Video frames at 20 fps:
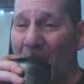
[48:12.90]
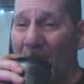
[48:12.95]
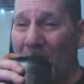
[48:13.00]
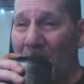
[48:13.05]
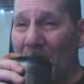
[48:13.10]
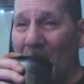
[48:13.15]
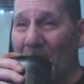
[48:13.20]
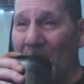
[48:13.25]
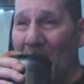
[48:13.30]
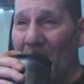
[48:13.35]

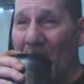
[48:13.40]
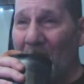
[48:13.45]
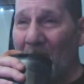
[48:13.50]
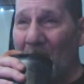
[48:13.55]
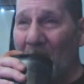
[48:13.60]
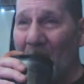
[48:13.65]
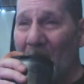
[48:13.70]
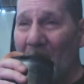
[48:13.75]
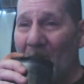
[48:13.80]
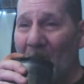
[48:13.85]
So
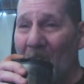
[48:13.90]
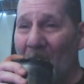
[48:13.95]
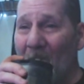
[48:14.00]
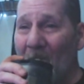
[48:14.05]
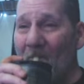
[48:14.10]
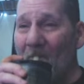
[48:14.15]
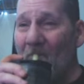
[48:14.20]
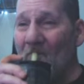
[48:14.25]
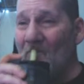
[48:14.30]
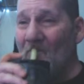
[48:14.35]
as
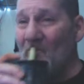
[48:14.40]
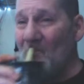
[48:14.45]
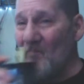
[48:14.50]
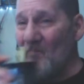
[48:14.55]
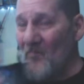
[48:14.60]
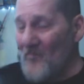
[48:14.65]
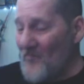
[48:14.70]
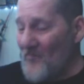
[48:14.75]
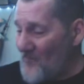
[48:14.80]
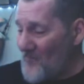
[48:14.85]
that
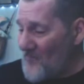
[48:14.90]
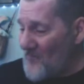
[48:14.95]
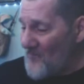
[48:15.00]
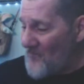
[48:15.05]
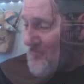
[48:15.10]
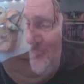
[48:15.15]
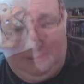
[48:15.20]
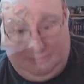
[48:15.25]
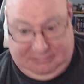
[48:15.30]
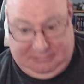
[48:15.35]
leak
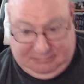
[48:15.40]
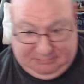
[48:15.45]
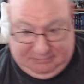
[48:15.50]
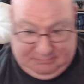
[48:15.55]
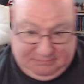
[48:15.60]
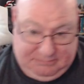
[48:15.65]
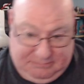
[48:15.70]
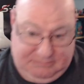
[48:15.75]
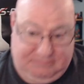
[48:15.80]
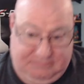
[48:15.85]
is
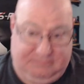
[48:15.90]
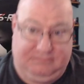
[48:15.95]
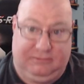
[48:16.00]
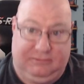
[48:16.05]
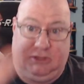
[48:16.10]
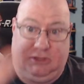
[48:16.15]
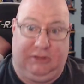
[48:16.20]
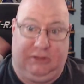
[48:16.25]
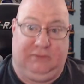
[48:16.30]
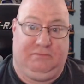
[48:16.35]

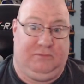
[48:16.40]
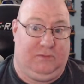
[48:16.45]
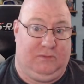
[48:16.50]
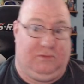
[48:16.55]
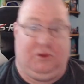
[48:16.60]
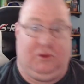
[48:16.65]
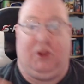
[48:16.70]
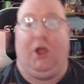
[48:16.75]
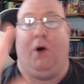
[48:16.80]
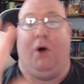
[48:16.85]

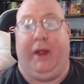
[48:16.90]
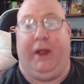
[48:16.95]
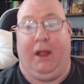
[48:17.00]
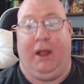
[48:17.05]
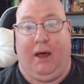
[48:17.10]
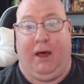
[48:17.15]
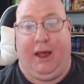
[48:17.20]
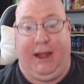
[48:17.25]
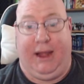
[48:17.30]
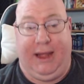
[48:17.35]
going
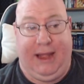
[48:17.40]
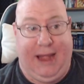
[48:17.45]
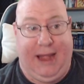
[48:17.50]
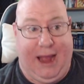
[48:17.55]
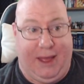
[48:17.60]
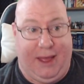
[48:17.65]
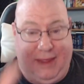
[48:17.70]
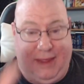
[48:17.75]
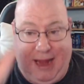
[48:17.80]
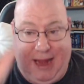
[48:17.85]
on and
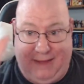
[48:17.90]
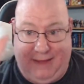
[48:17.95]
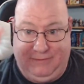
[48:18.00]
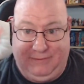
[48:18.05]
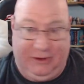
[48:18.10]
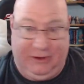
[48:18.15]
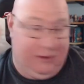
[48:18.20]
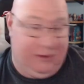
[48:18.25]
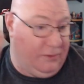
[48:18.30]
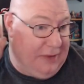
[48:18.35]
now they have to
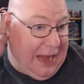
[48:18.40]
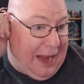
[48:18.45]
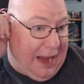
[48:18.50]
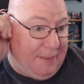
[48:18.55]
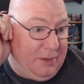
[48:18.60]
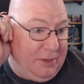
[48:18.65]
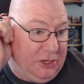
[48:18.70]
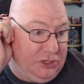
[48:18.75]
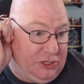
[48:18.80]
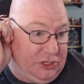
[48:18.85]
do
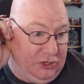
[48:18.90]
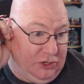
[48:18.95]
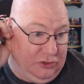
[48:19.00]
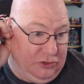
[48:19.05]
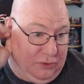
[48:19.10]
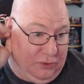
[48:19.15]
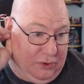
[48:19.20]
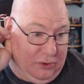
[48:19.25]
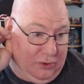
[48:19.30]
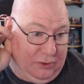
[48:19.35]
damage
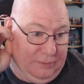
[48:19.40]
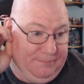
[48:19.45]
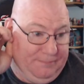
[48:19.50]
control,